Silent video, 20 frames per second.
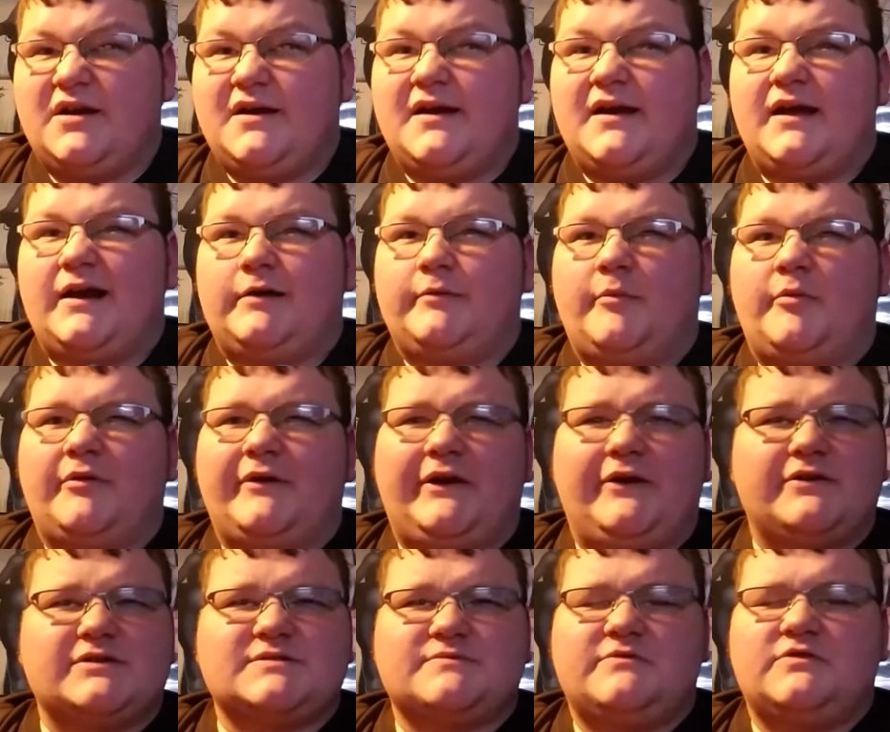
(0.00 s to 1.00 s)
and I remember
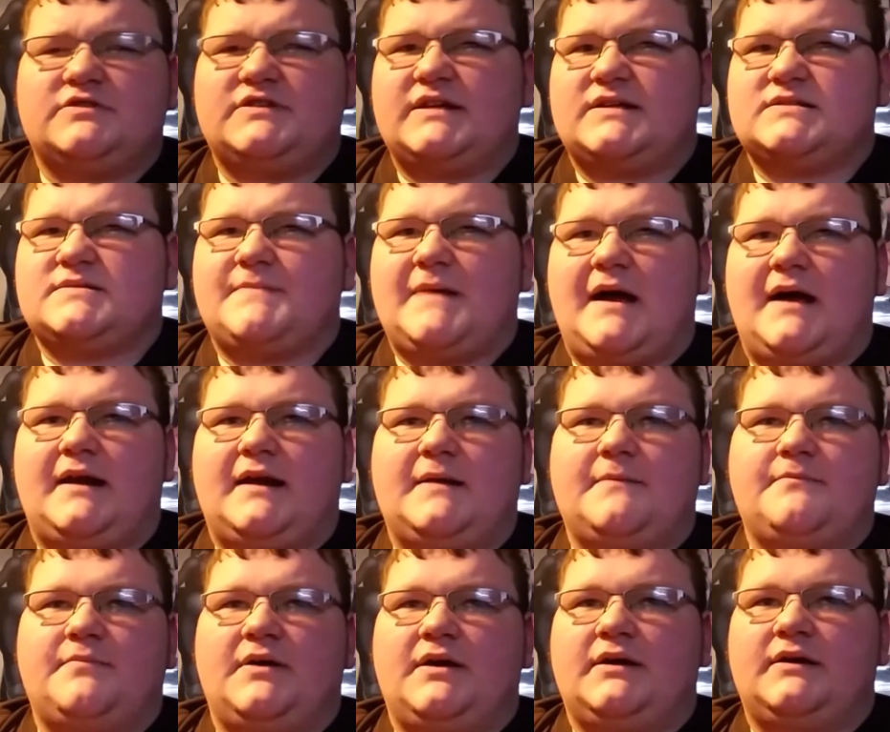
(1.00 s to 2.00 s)
hearing some good things about
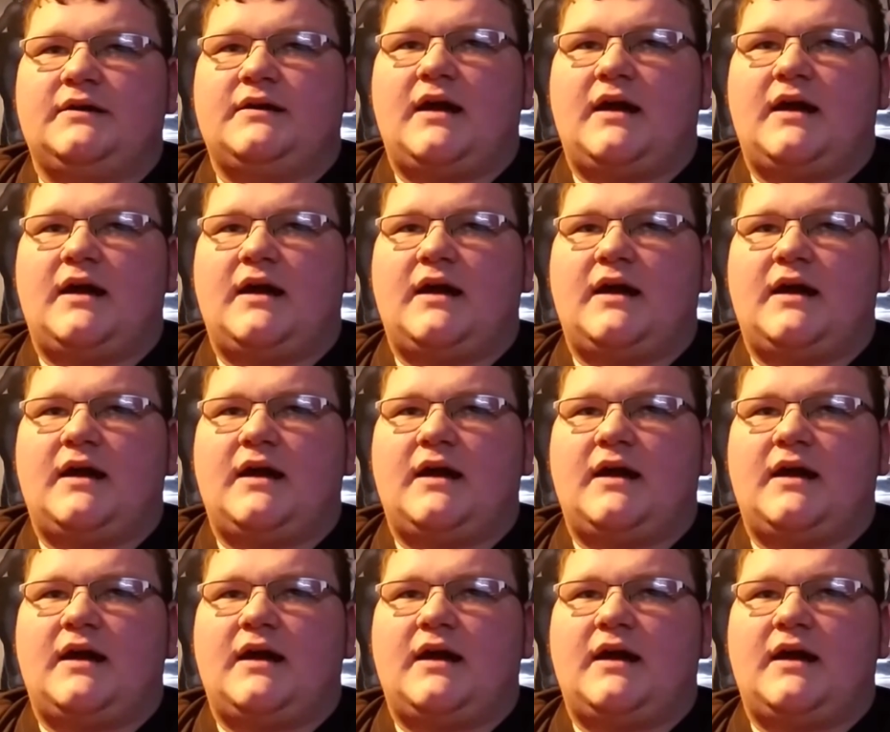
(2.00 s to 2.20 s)
it, but